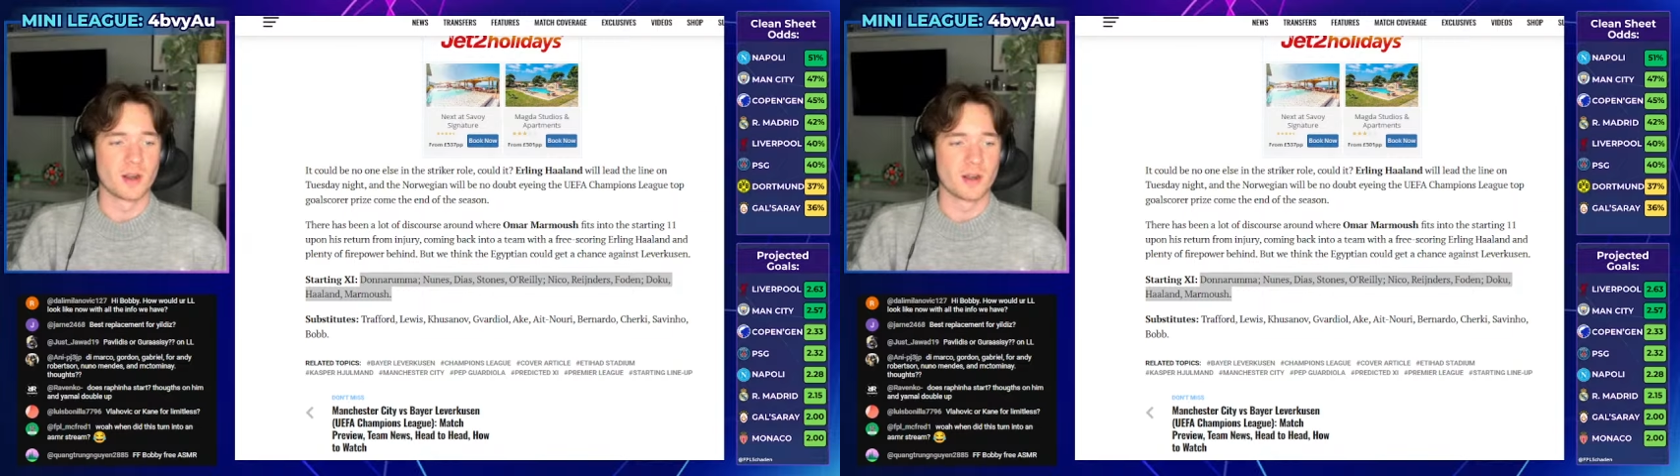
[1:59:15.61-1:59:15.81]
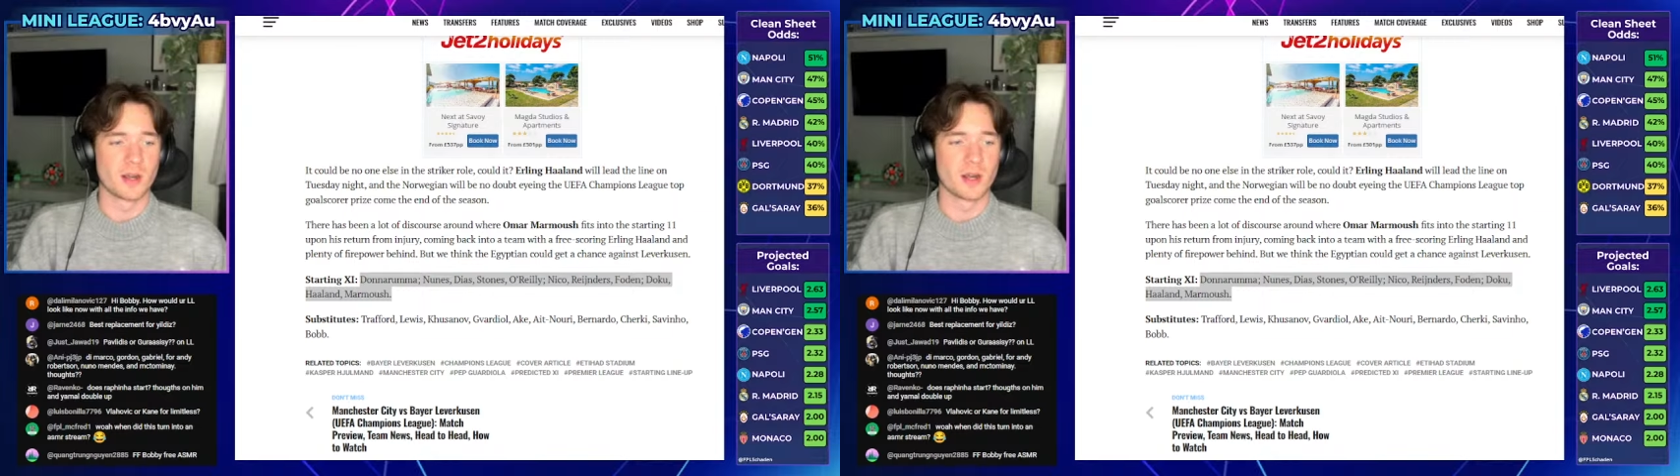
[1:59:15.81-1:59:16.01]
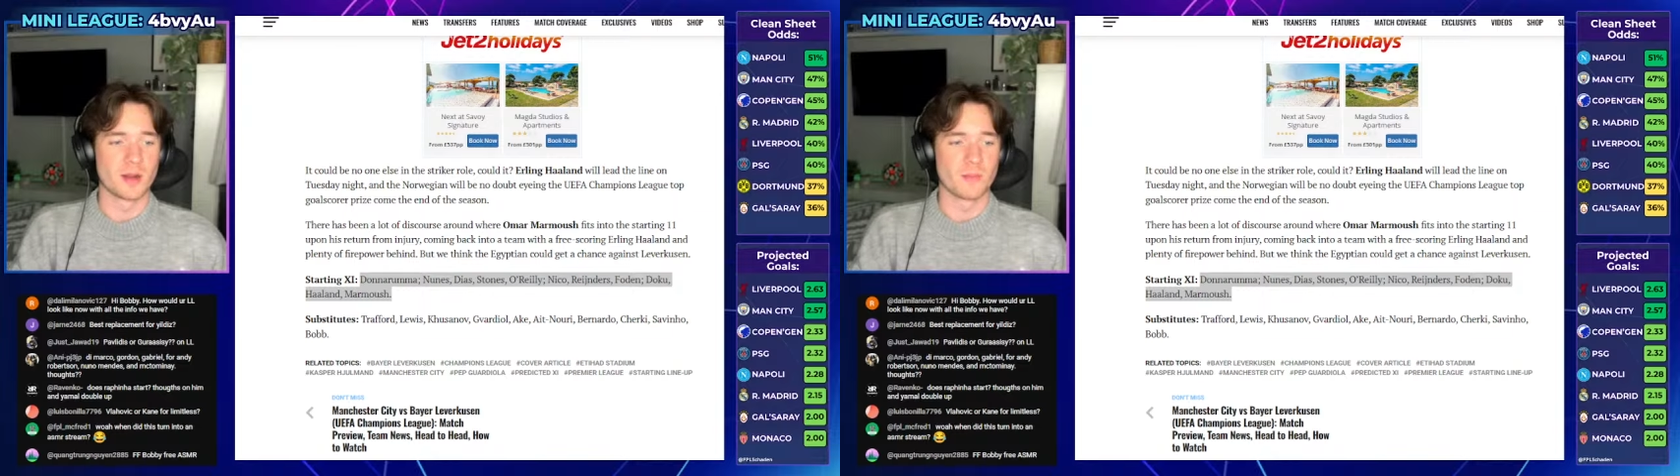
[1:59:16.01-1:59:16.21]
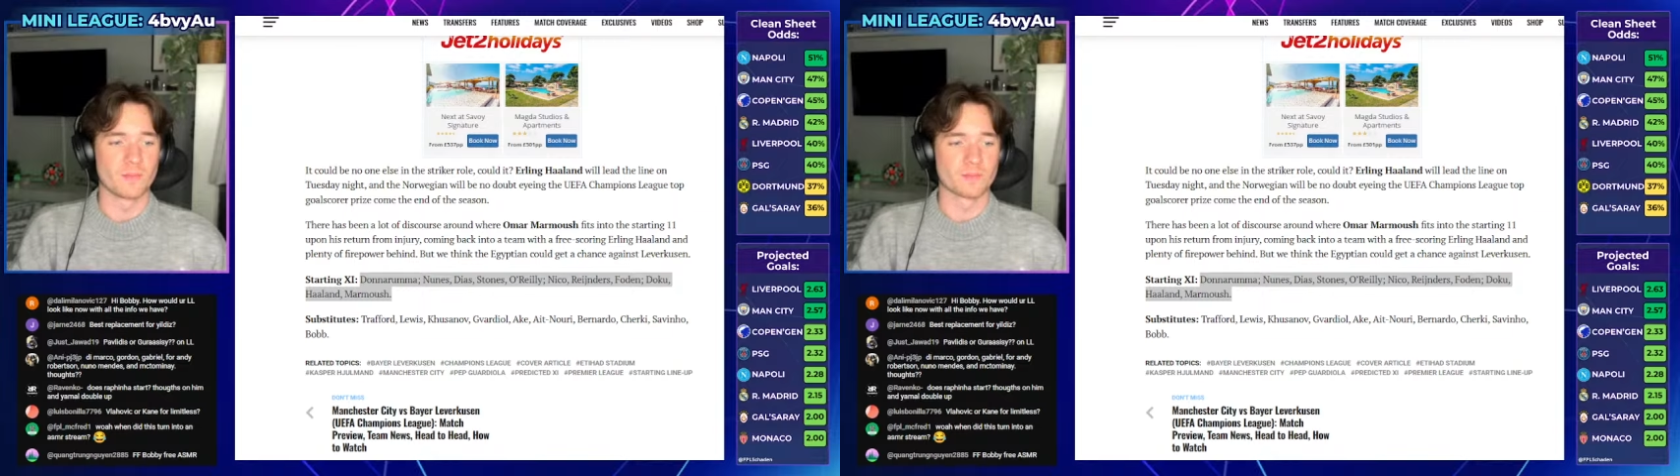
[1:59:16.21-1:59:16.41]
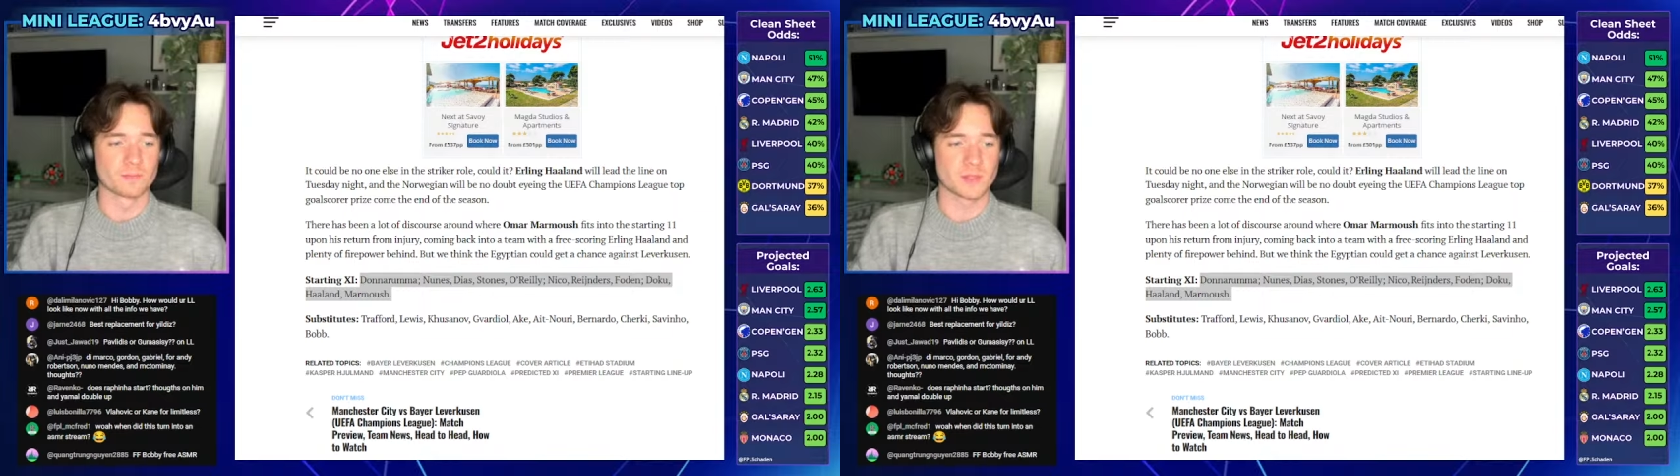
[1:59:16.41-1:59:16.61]

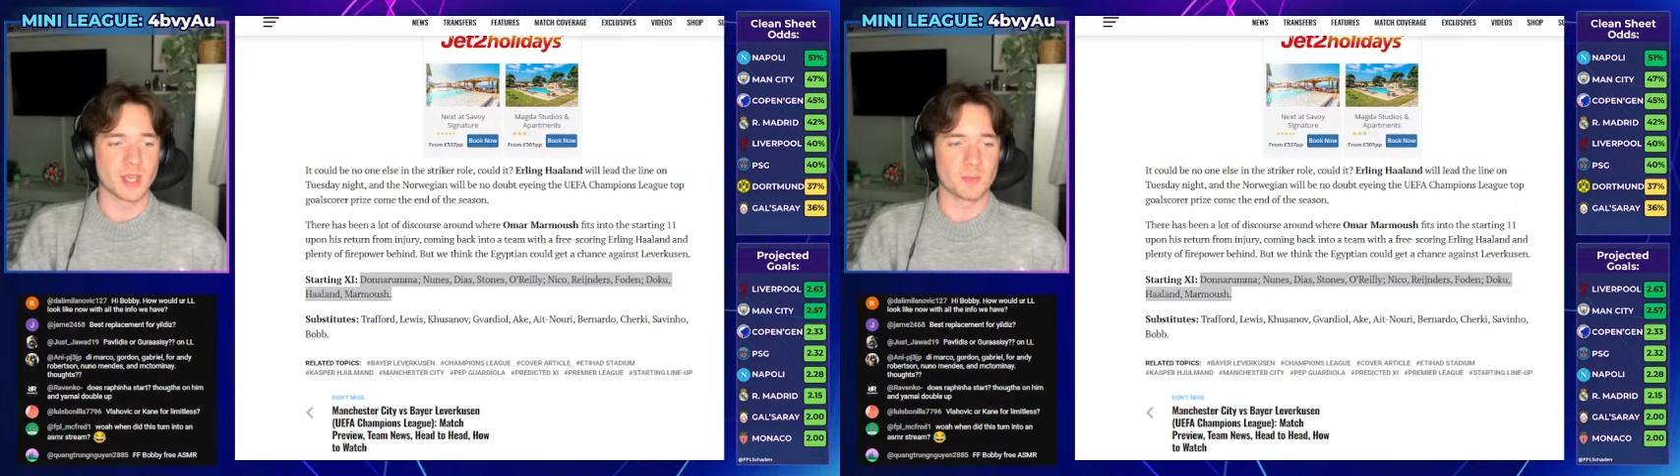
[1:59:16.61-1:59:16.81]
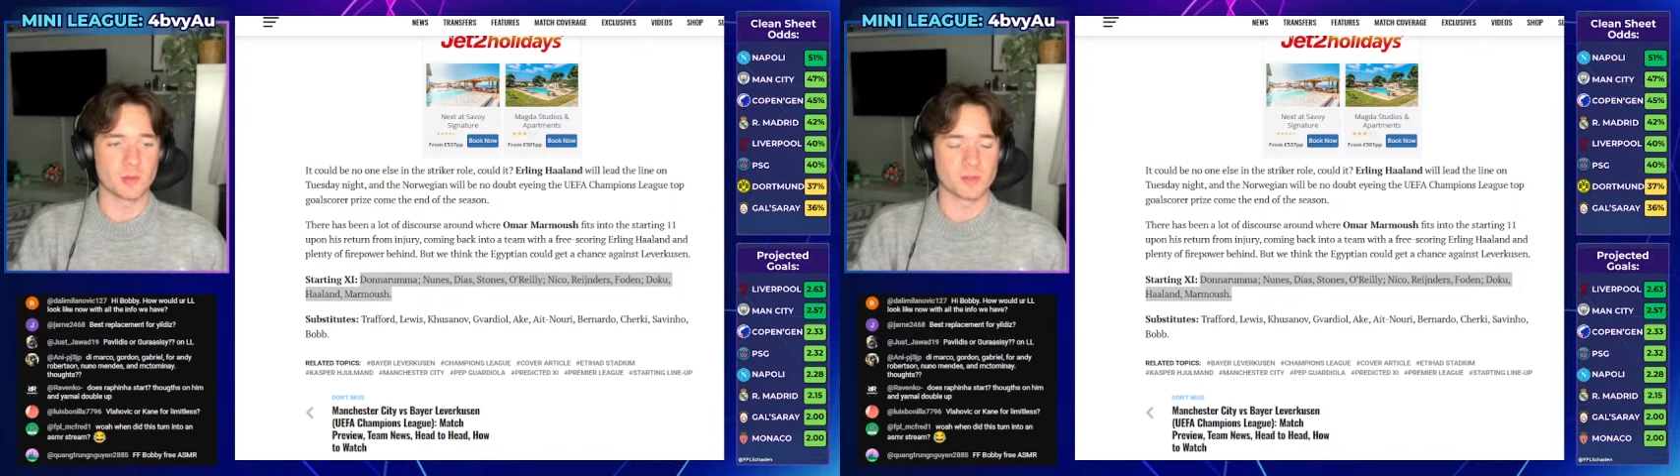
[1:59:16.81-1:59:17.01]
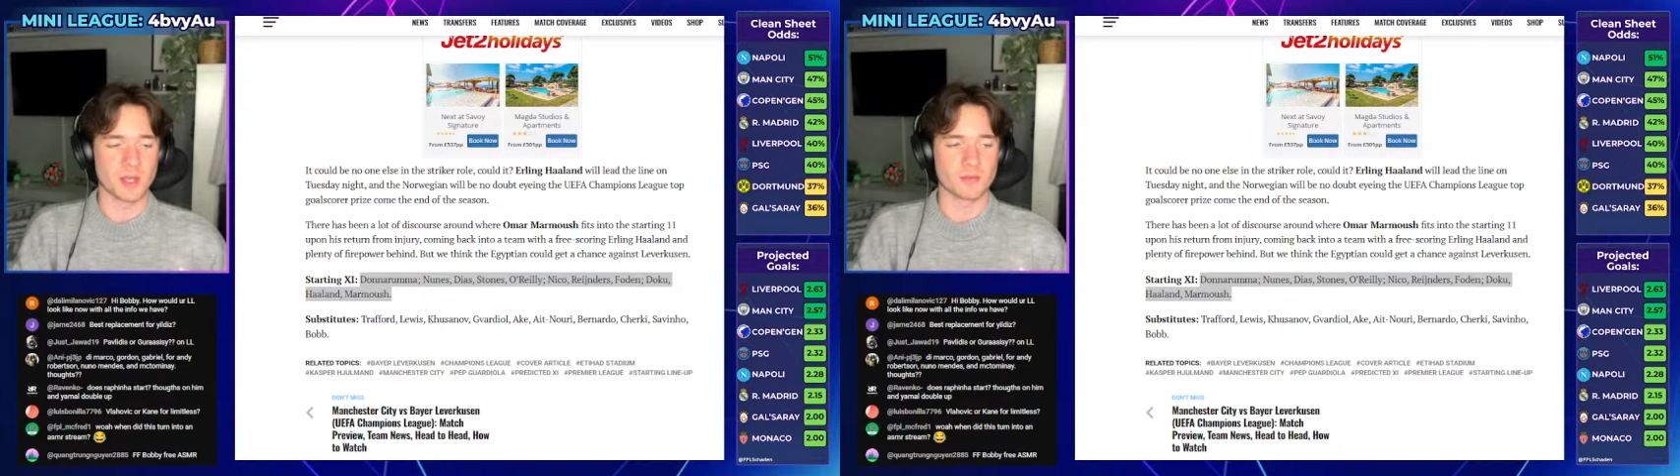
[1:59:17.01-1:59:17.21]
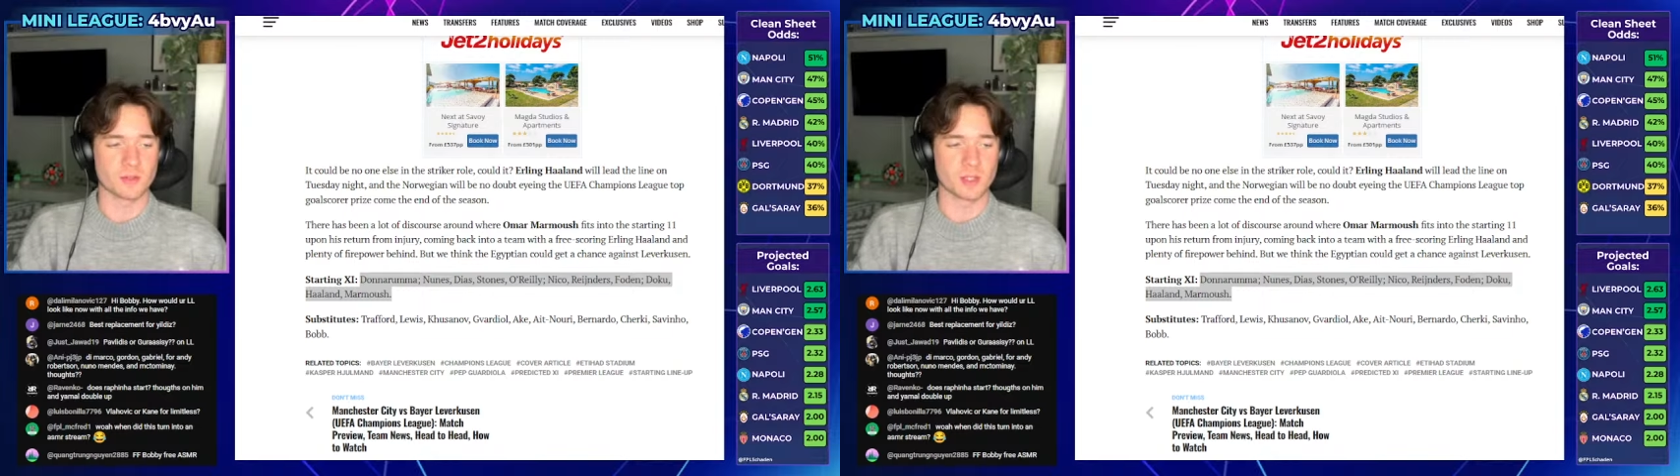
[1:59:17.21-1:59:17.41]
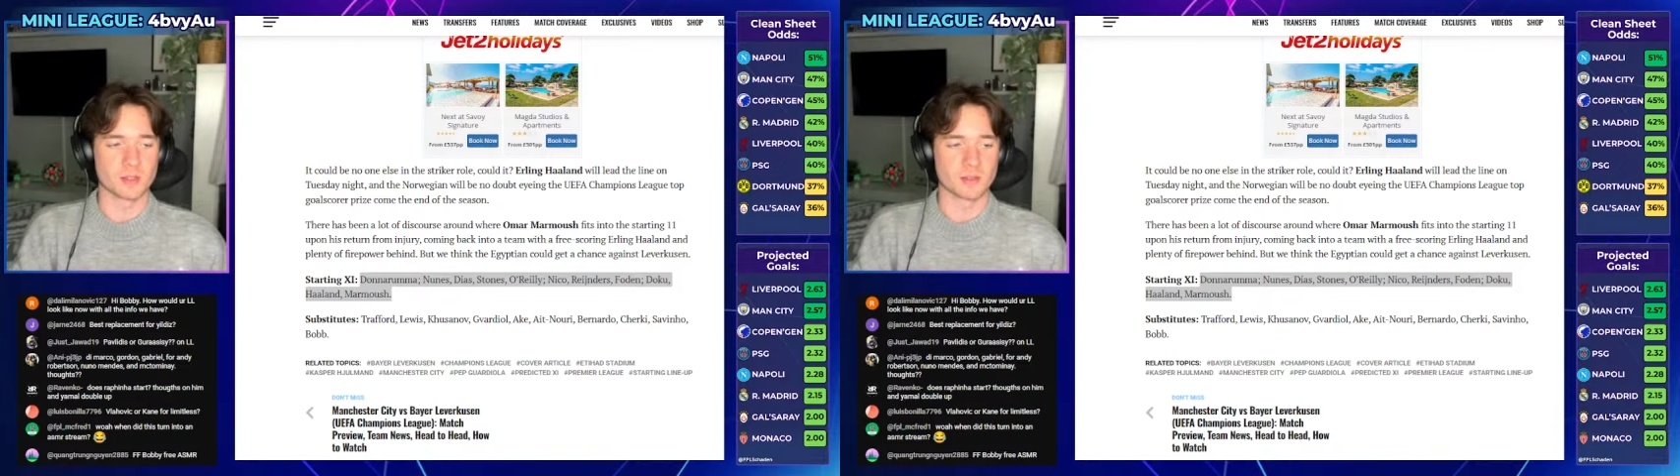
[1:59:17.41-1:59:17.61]
Gabriel
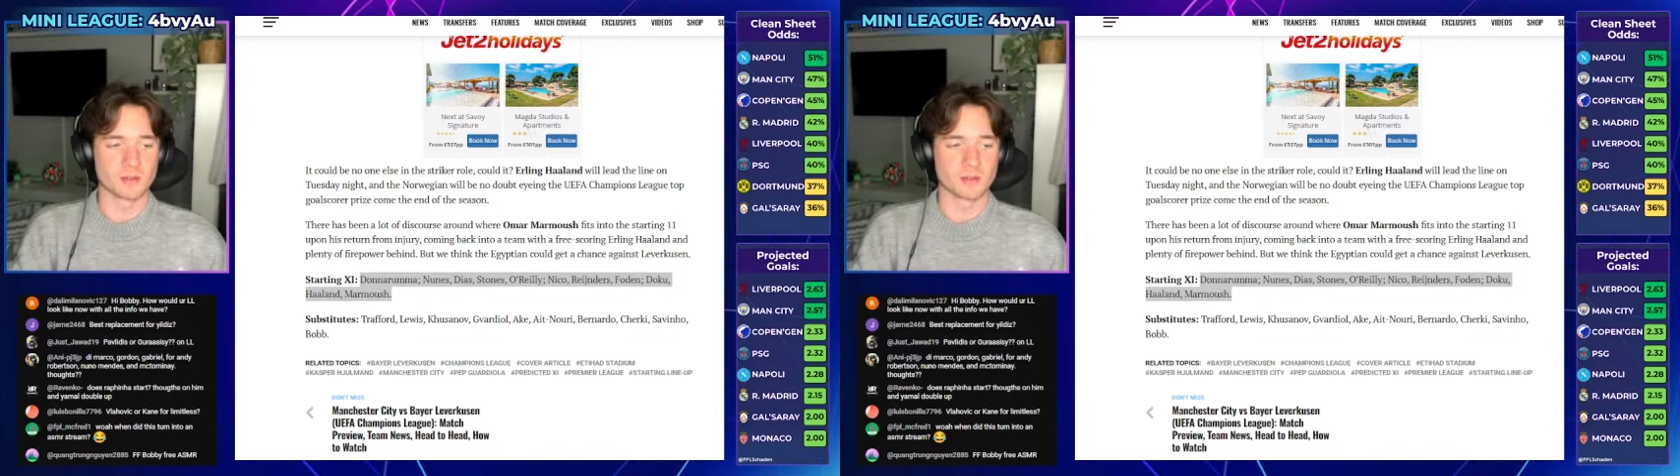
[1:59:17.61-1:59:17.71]
definitely